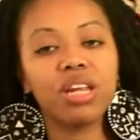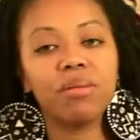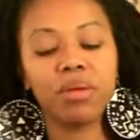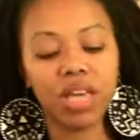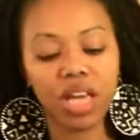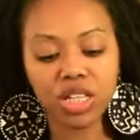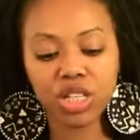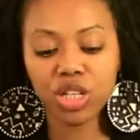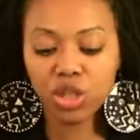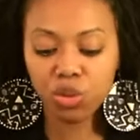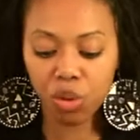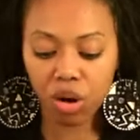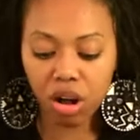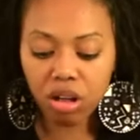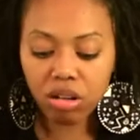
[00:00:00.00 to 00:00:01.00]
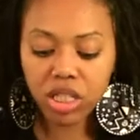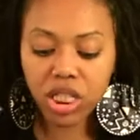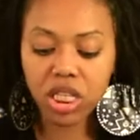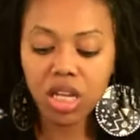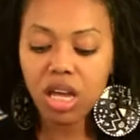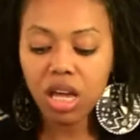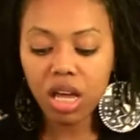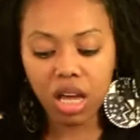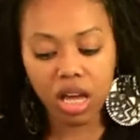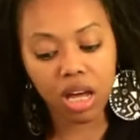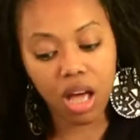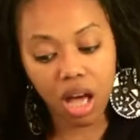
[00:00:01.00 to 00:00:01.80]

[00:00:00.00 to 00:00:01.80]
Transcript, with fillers: And because it's worlds, it